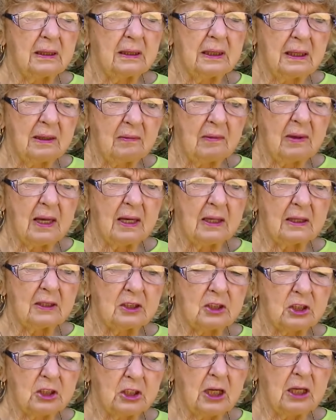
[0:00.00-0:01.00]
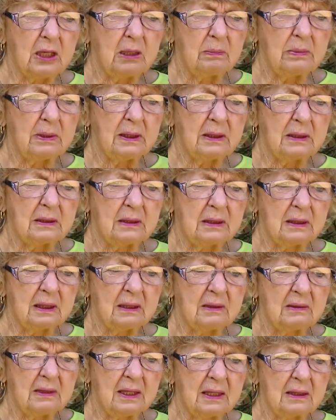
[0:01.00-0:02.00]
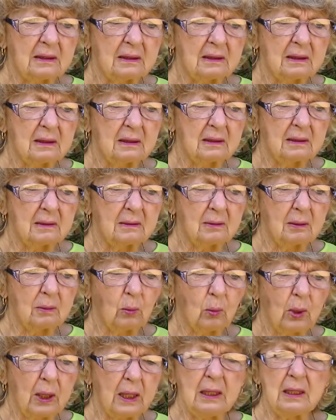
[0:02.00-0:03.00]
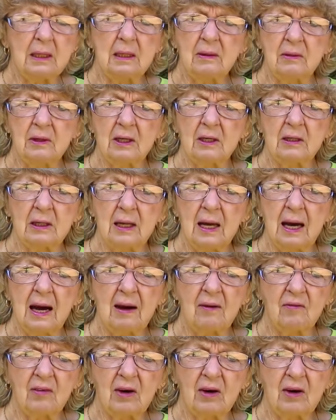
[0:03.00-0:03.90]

in that shape and in that way in their life.